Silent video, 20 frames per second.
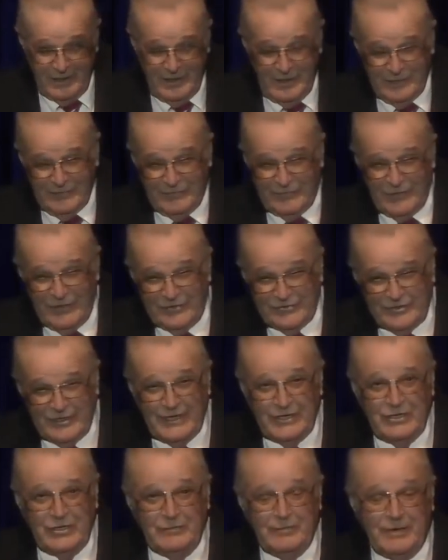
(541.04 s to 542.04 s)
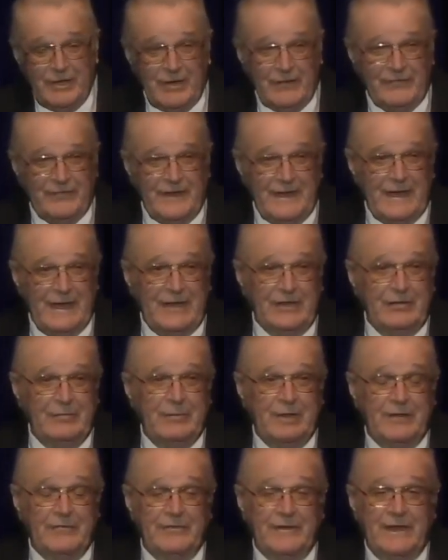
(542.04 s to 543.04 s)
first thing you better find
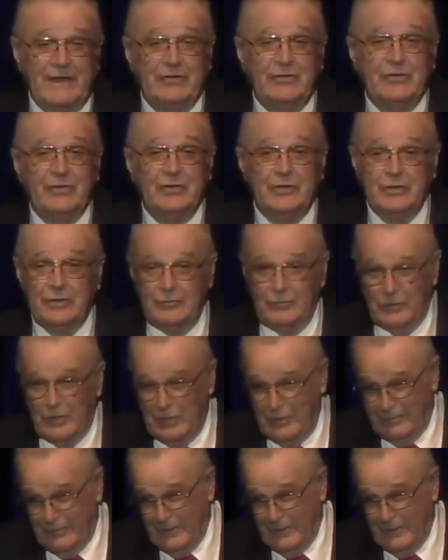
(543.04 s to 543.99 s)
you a good woman,